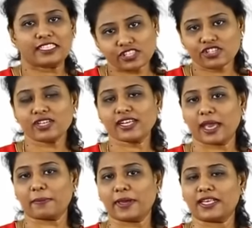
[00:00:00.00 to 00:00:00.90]
Digital
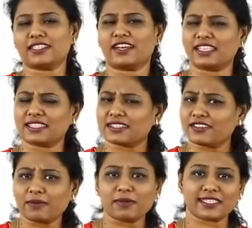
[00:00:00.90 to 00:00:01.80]
campaigns are
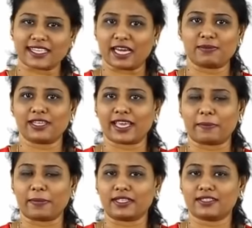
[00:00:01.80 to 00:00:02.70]
extremely scalable
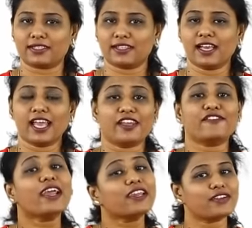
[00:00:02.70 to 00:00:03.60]
campaigns.
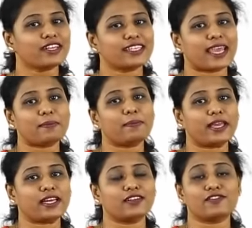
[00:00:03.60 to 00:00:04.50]
If I create a
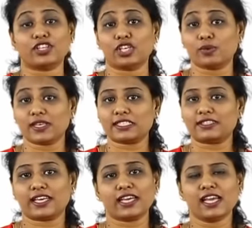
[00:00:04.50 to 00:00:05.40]
campaign for the US
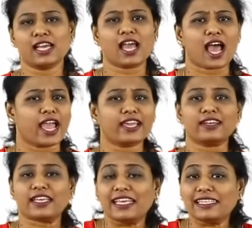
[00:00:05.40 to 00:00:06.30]
today, I
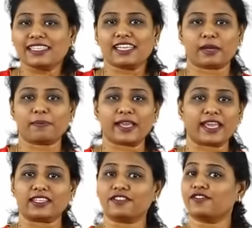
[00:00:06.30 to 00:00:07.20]
can easily
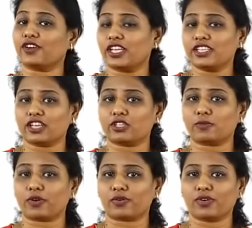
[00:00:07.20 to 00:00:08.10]
replicate it for India
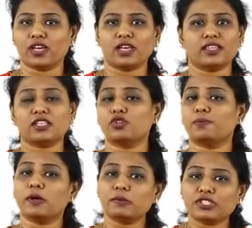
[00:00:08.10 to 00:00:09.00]
tomorrow. There's
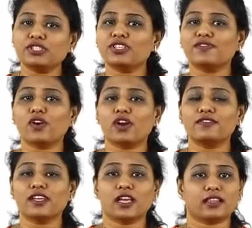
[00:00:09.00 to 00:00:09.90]
no permissions
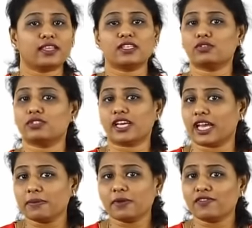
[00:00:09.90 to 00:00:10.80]
involved, there's no
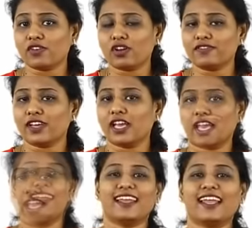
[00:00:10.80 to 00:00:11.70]
time involved.
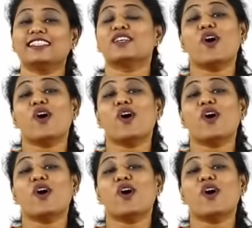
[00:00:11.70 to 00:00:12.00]
It's